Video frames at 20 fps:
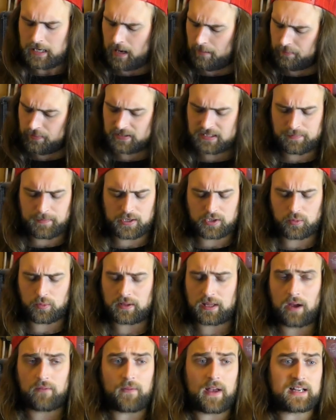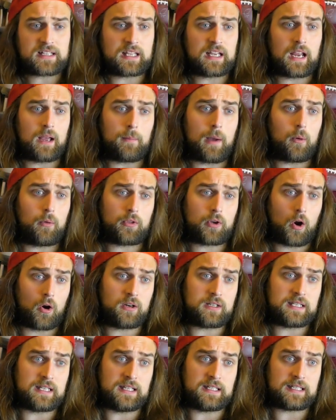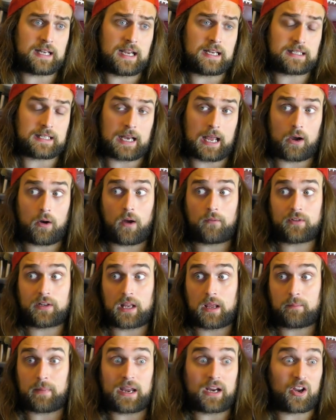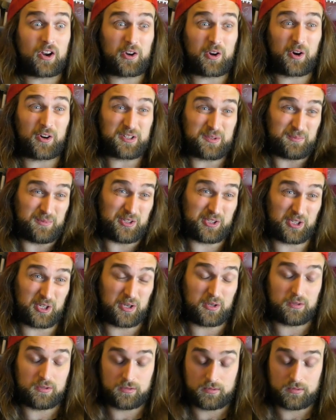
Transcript: Yep, especially with how fast they come out with cards these days and how often they bank on cards from the show.